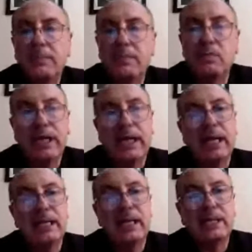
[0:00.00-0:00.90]
Well,
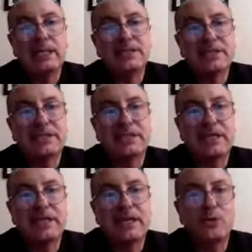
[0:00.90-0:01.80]
I'll just
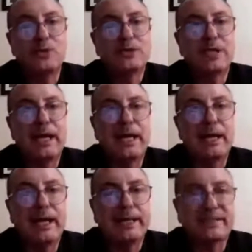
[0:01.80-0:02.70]
give you an
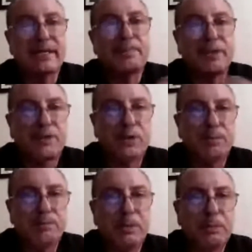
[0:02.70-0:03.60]
example
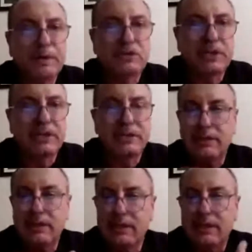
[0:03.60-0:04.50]
from a personal
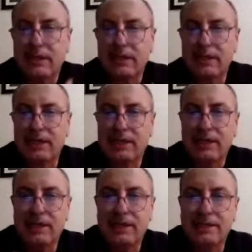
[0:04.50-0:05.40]

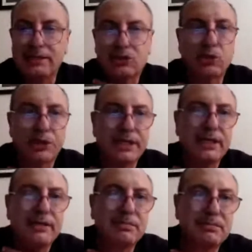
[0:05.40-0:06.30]

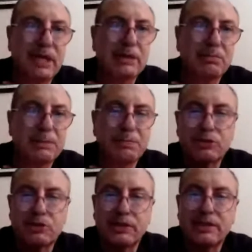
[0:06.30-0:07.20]
story, my
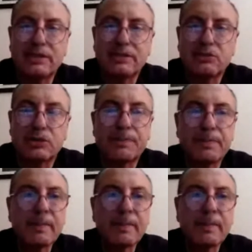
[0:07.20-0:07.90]
personal story.